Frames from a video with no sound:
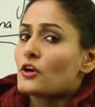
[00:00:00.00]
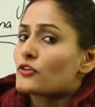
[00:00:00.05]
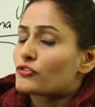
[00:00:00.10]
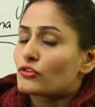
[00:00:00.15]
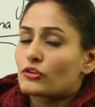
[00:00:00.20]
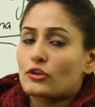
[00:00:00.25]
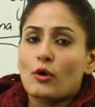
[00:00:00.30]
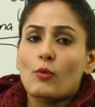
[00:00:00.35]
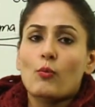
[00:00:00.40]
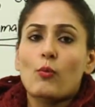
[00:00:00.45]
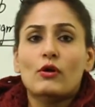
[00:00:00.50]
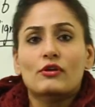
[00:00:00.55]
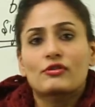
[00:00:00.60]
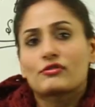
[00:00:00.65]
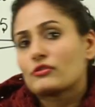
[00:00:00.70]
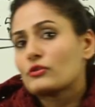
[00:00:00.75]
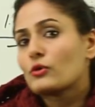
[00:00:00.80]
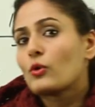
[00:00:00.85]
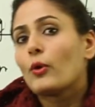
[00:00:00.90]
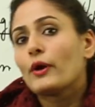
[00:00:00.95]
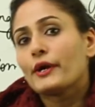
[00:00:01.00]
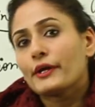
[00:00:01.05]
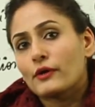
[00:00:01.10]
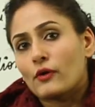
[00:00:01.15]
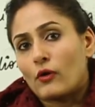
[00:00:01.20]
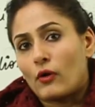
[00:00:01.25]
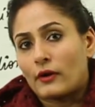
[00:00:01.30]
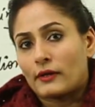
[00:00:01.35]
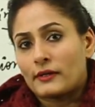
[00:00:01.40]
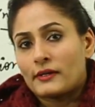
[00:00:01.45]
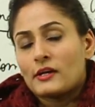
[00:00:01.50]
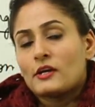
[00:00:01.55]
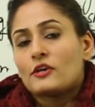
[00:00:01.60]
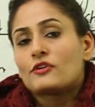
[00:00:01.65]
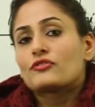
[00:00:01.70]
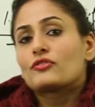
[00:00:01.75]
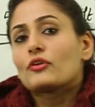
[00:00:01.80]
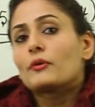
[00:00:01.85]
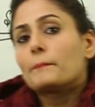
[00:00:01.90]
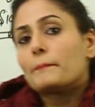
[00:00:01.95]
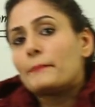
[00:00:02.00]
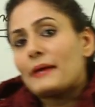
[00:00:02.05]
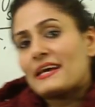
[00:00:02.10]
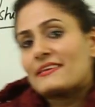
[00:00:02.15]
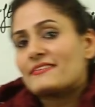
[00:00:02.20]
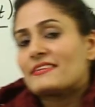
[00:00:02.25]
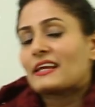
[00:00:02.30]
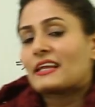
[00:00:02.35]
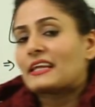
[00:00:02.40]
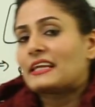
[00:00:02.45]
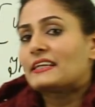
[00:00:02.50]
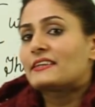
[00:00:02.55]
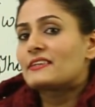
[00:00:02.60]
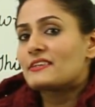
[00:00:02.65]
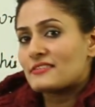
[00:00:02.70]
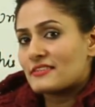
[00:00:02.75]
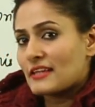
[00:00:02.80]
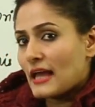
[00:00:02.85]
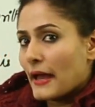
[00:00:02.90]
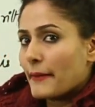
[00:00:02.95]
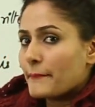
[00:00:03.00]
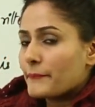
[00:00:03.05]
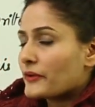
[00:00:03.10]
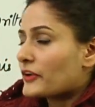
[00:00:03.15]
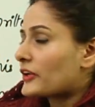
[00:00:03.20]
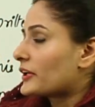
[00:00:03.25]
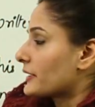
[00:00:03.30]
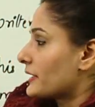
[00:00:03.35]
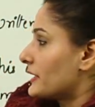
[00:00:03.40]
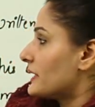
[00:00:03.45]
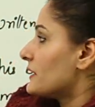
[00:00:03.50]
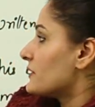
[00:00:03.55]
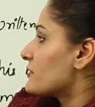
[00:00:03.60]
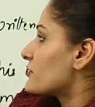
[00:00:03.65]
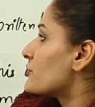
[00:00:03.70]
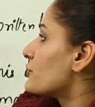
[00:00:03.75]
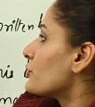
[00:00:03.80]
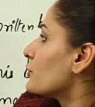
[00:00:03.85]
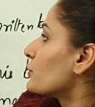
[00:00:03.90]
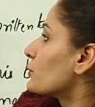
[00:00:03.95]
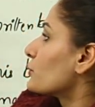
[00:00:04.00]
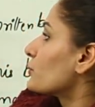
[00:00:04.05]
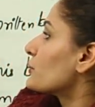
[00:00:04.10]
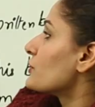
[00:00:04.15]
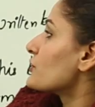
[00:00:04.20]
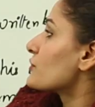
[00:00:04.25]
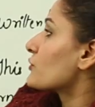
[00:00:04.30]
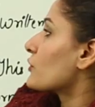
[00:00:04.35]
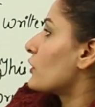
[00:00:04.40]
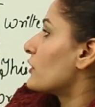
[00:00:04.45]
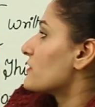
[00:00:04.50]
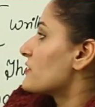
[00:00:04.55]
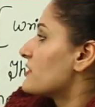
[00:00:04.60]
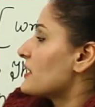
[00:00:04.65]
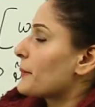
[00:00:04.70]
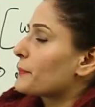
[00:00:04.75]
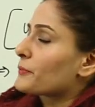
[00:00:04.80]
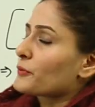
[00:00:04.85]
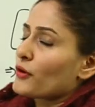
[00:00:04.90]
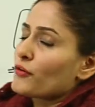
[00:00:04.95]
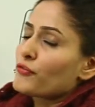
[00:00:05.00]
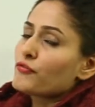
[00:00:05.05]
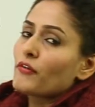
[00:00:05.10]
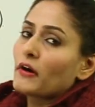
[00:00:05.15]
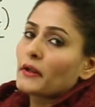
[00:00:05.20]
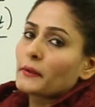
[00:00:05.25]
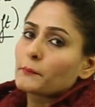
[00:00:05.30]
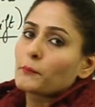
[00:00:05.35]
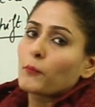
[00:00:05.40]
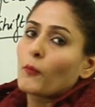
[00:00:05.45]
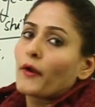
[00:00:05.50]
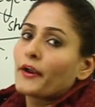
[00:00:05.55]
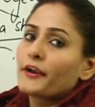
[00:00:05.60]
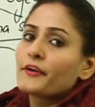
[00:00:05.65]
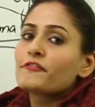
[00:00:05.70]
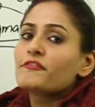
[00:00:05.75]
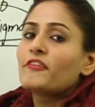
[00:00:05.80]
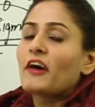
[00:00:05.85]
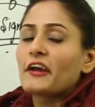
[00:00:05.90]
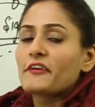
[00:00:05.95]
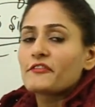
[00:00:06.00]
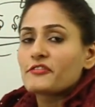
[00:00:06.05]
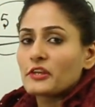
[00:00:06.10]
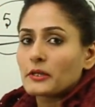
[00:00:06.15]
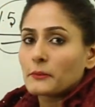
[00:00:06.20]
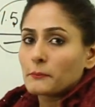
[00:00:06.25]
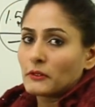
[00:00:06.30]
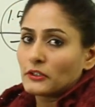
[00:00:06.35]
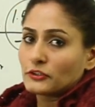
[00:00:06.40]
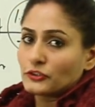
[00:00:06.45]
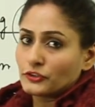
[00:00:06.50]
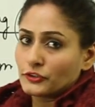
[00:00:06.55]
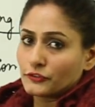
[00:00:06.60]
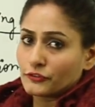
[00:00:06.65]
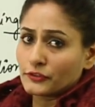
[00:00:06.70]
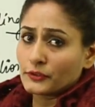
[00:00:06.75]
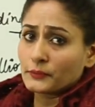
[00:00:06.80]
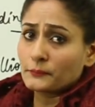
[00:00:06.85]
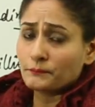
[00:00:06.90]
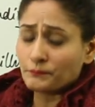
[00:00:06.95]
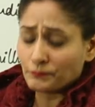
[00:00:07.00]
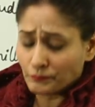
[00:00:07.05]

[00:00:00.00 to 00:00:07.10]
So now what's going on? So basically this ambiguity is due to this concept of 1.5 sigma shift.